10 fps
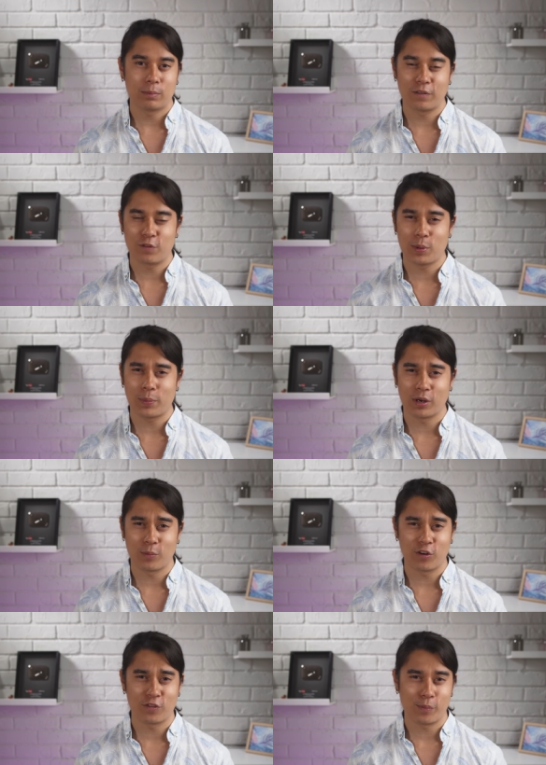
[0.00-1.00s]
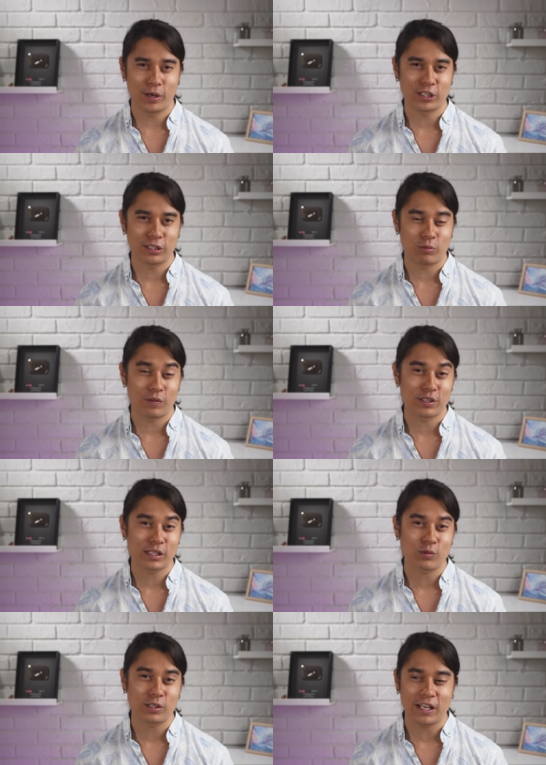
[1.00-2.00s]
But for people on more of a budget, we've
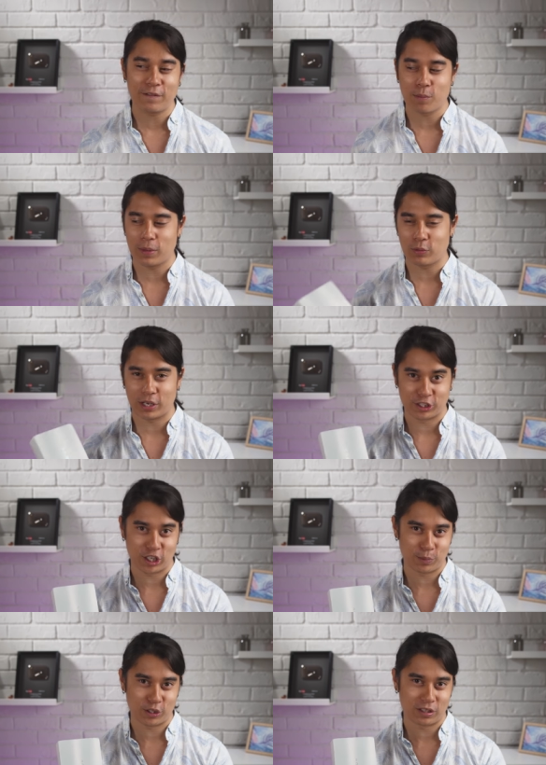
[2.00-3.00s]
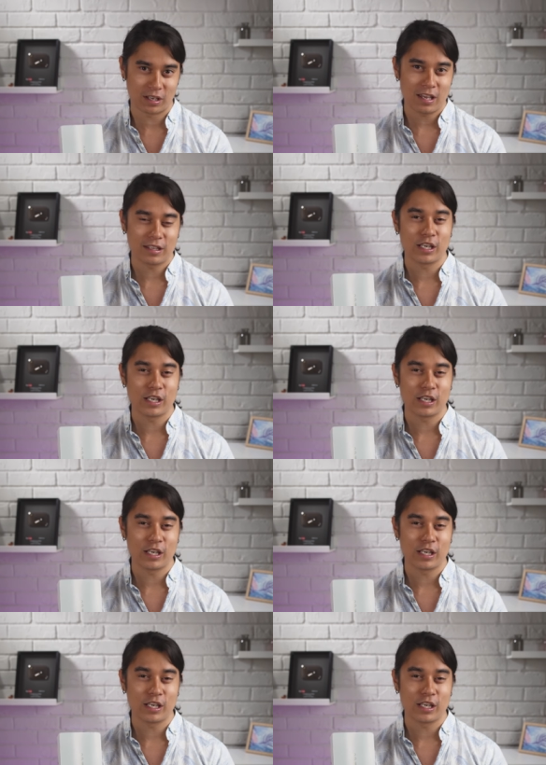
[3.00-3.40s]
just received the mid-range option,